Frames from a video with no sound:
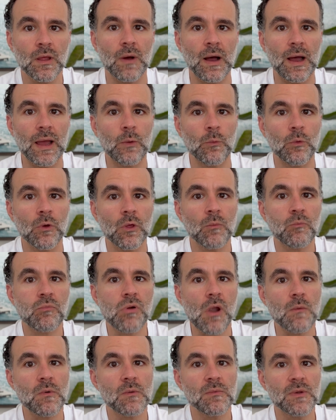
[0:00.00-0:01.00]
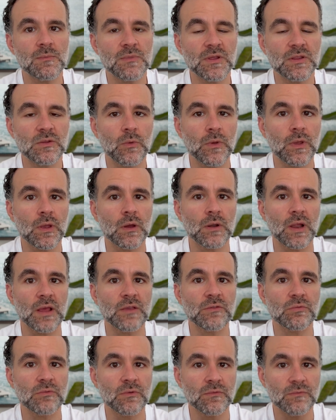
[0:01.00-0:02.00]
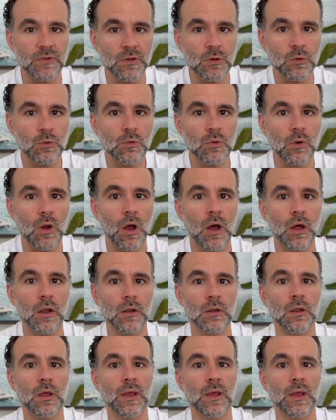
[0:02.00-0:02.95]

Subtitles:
I will probably be doing a nice review on